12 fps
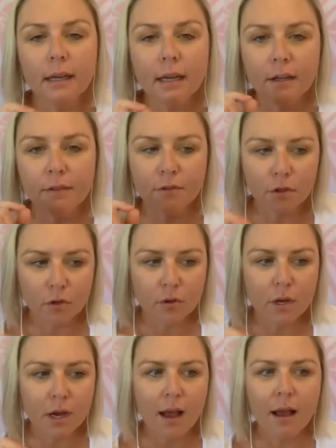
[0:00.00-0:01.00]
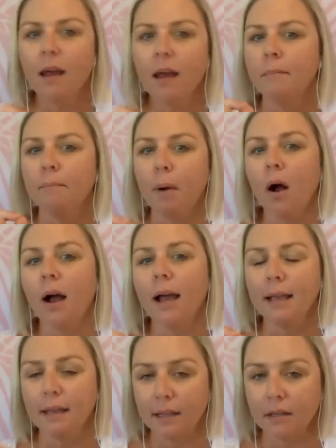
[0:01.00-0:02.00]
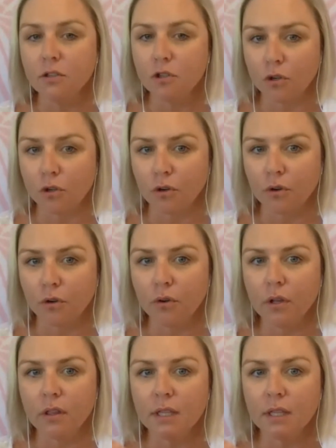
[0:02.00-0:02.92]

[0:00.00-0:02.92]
if you can't buy into